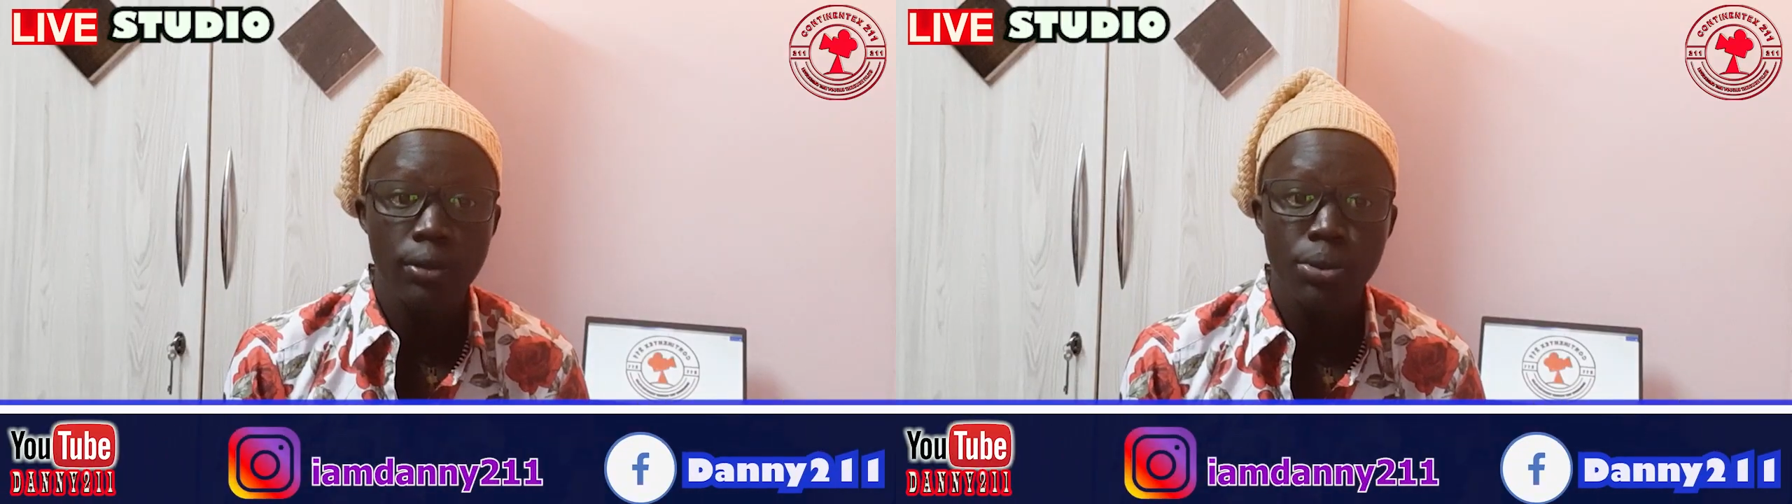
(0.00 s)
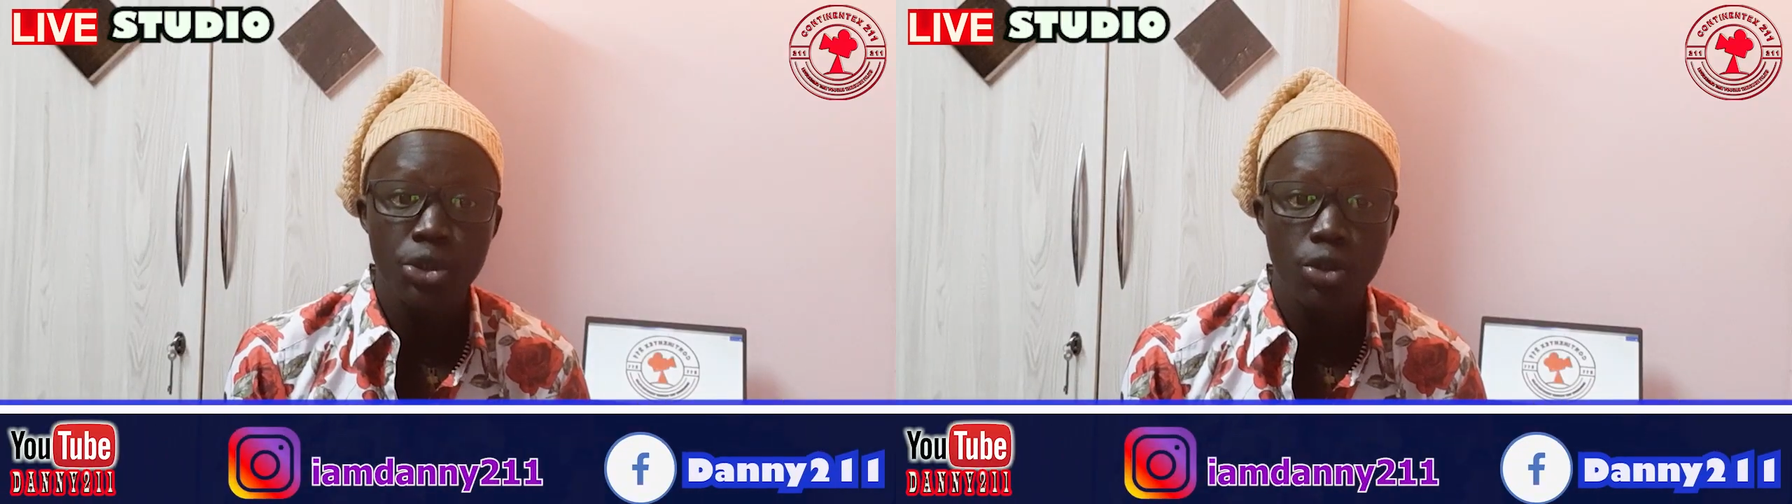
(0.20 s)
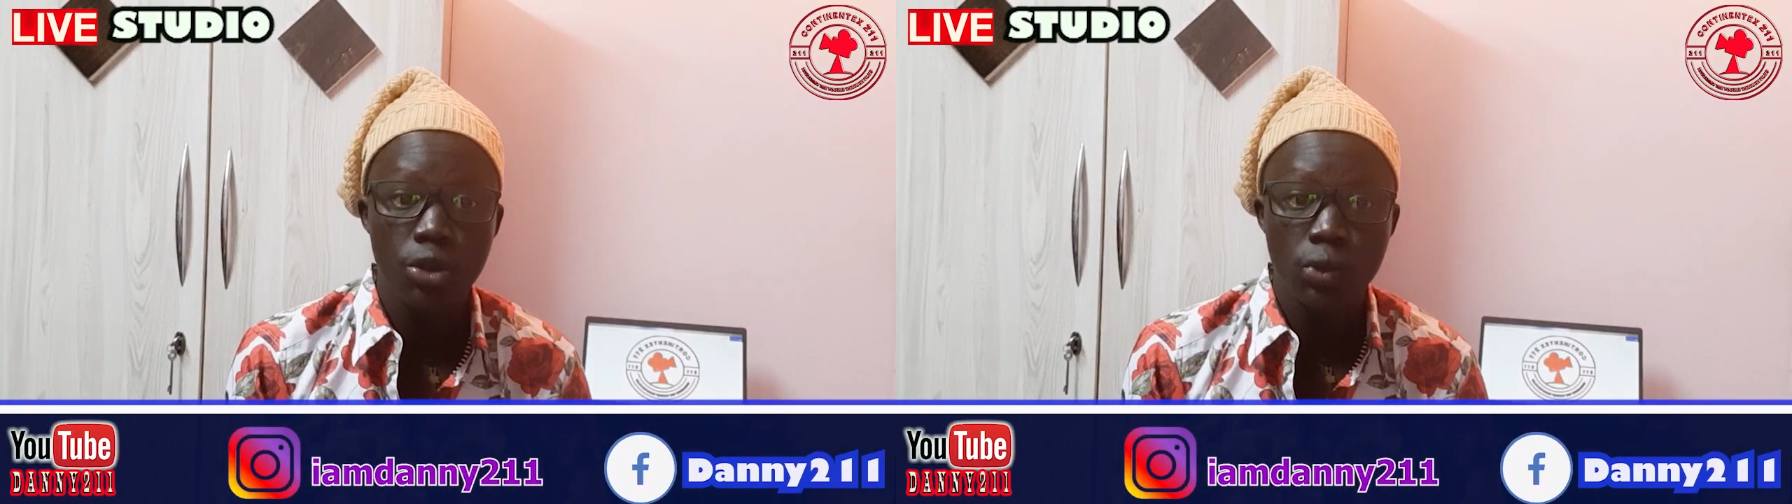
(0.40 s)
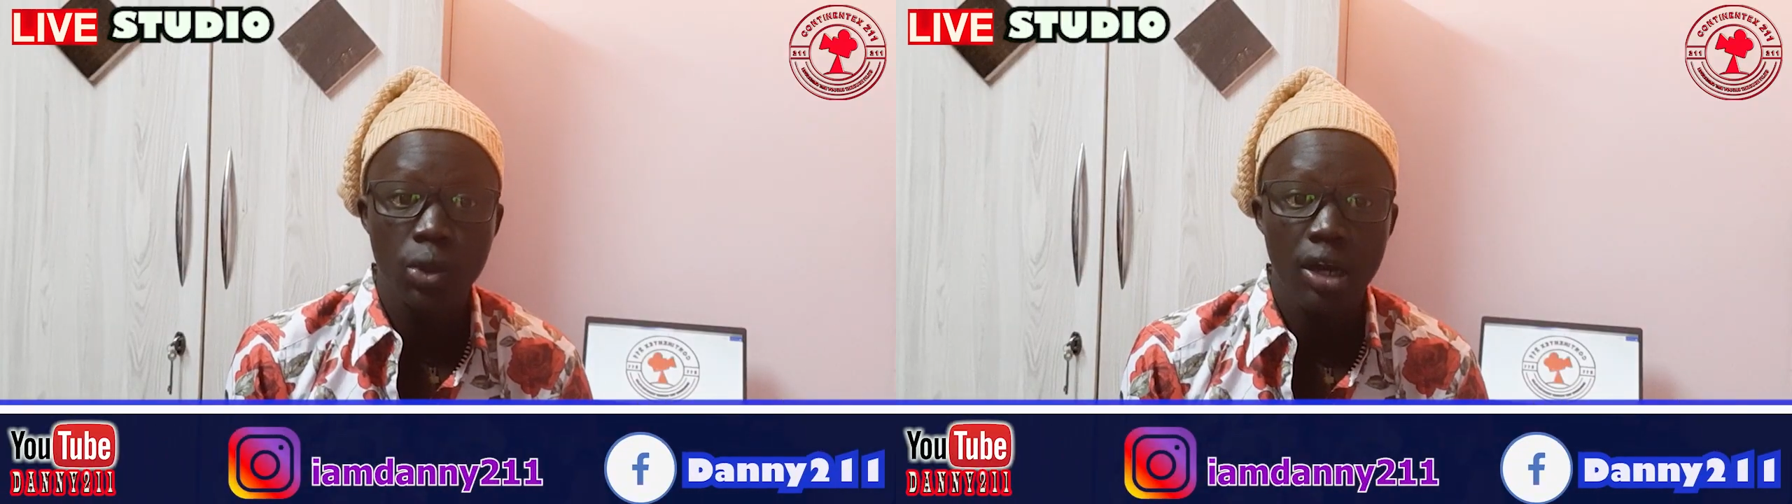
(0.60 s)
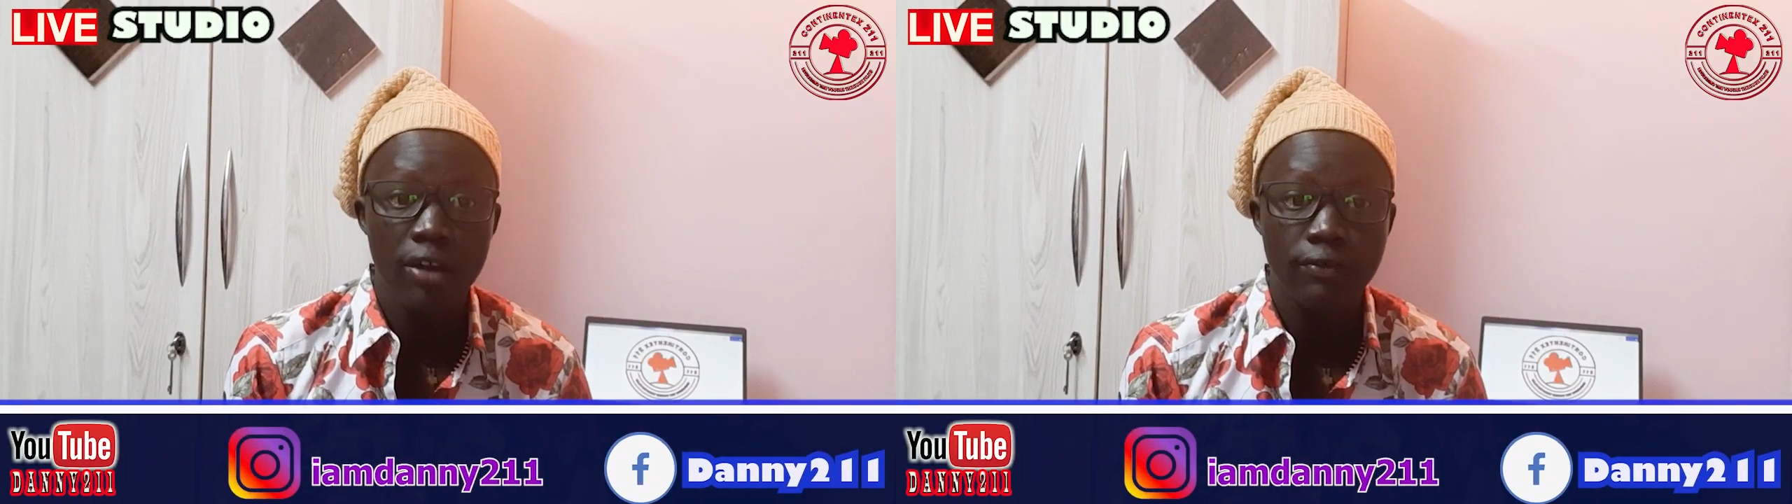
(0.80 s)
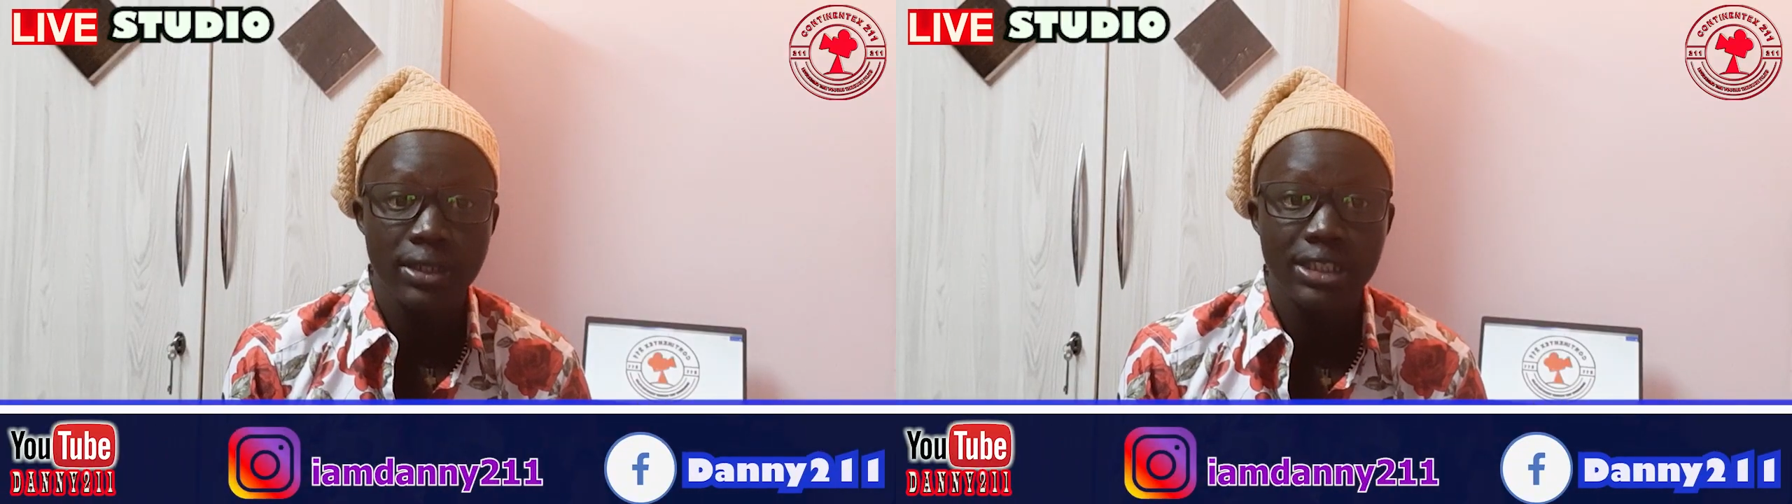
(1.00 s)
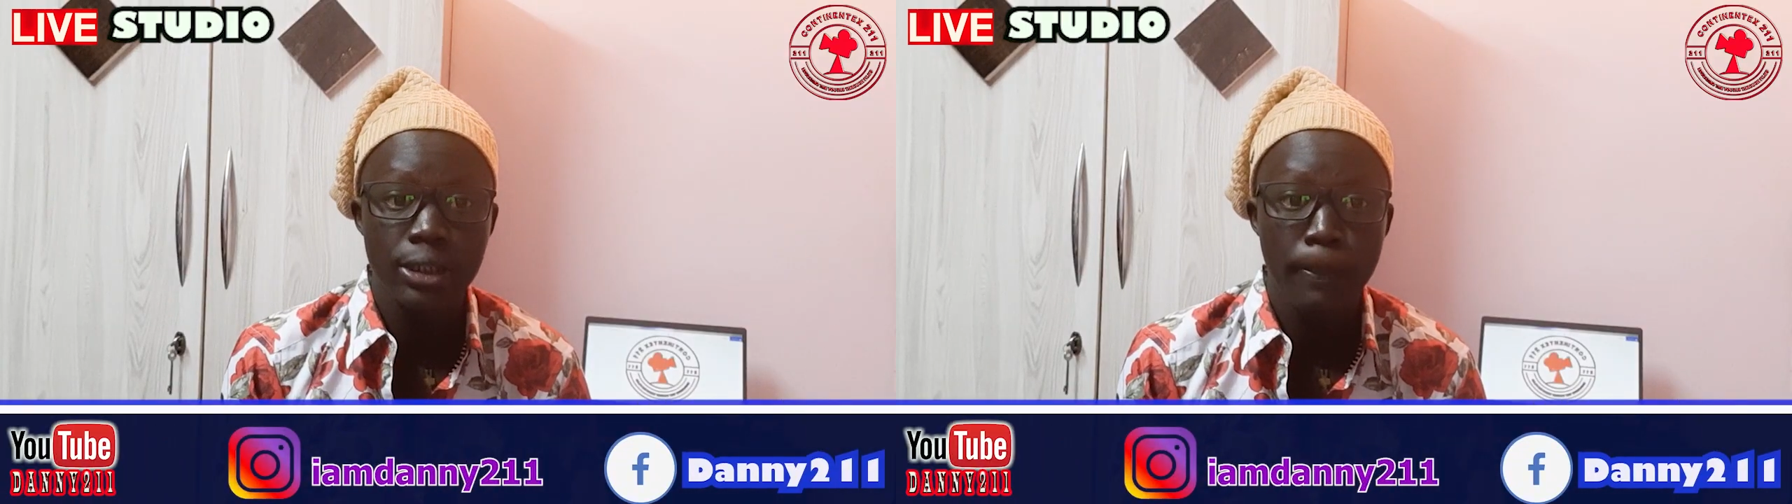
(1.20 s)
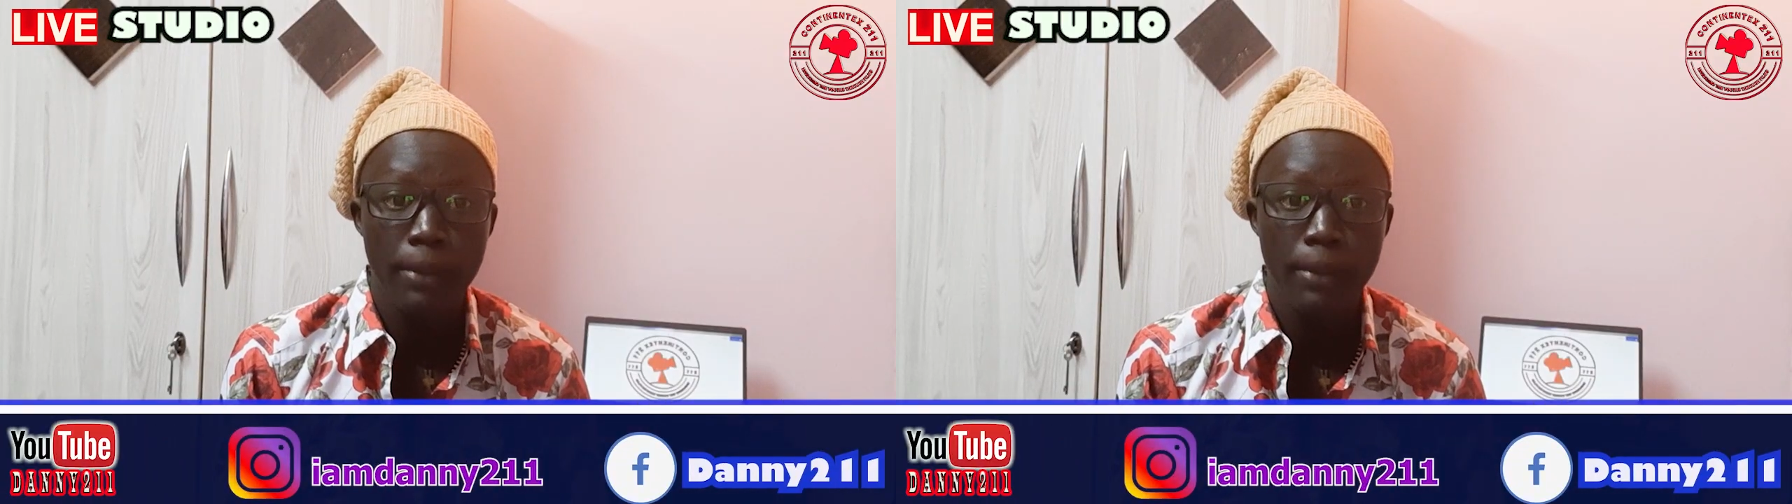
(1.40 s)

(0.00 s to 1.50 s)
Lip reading: musical tour after this